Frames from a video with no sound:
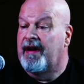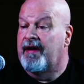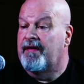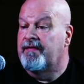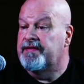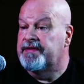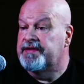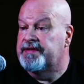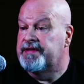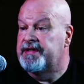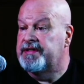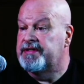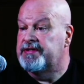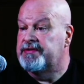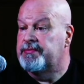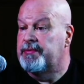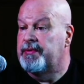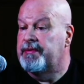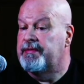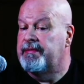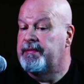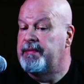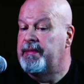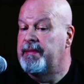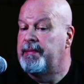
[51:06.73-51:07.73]
of having
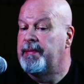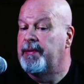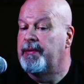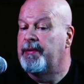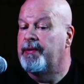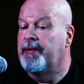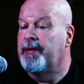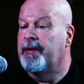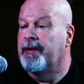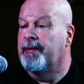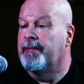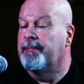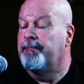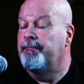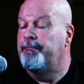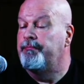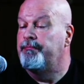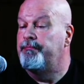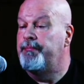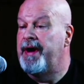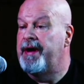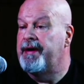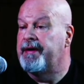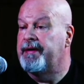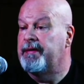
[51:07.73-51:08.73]
conversations with the people
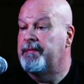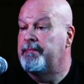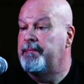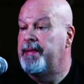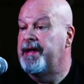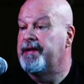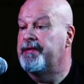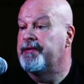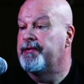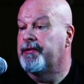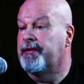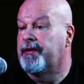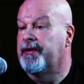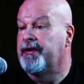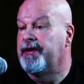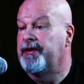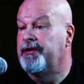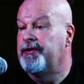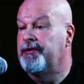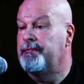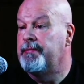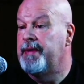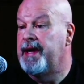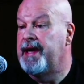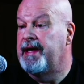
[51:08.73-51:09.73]
who are bound and
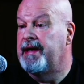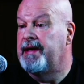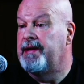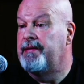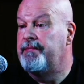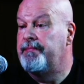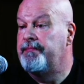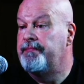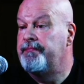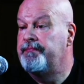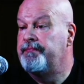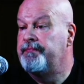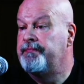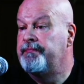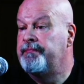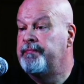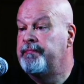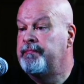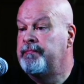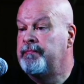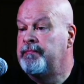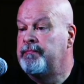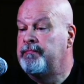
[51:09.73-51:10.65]
bent they're going to do MAID.